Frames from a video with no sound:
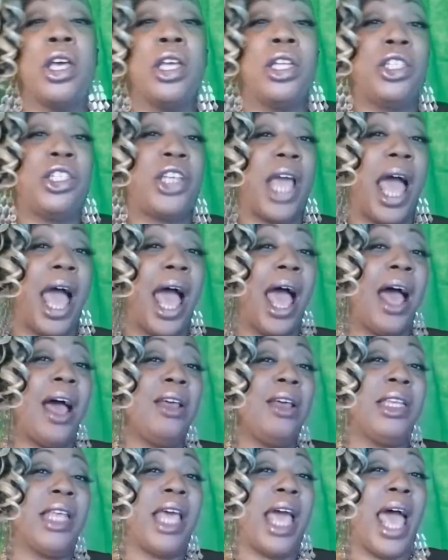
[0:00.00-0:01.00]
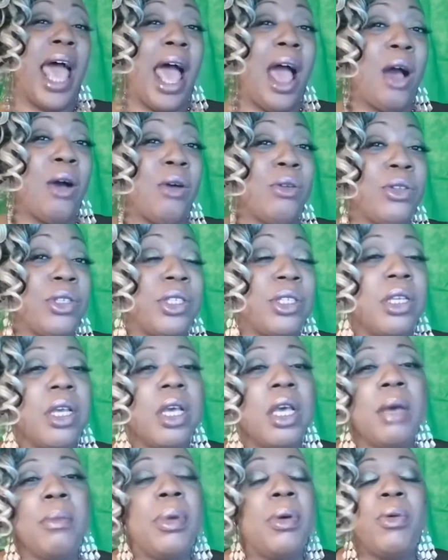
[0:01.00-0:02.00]
Child, the house.
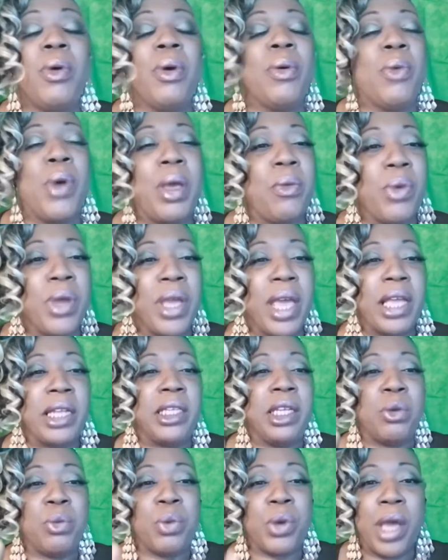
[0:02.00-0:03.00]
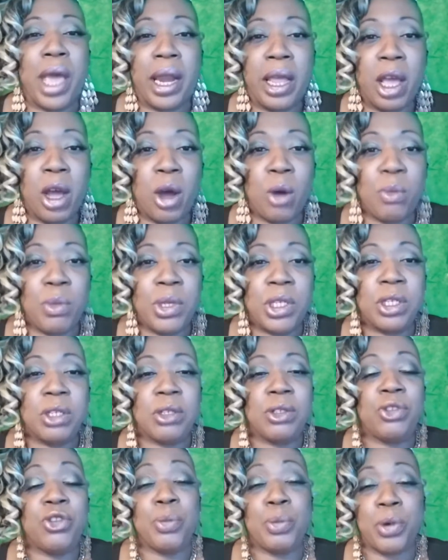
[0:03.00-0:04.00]
But wait, we gotta help Mr.
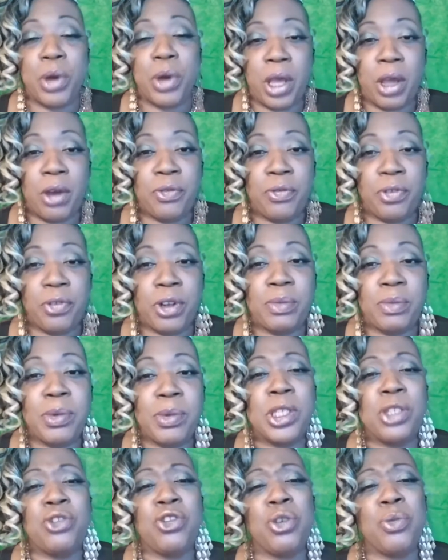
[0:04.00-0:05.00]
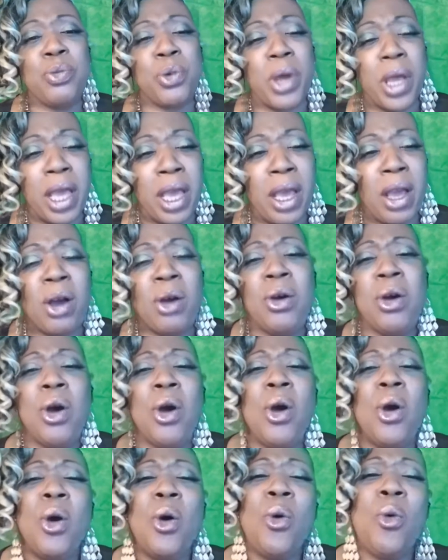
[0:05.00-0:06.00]
Triple L first. Mr. Triple L,
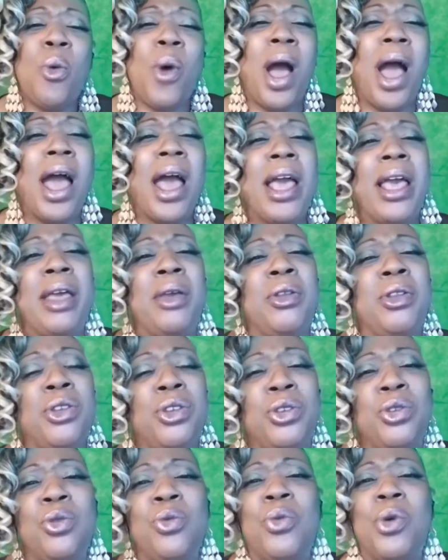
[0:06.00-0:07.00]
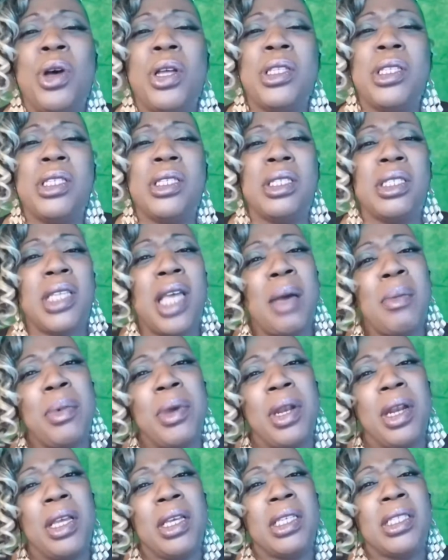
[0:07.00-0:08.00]
why do you want to stop
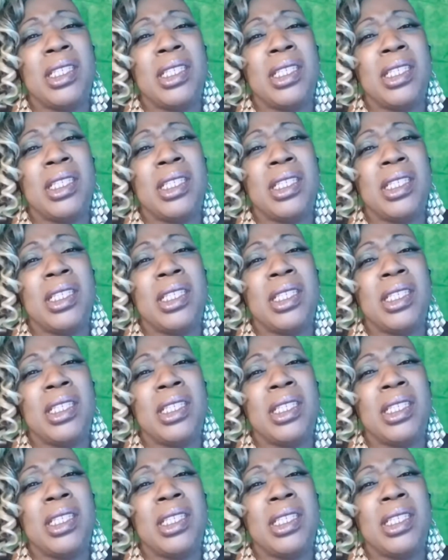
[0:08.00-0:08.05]
being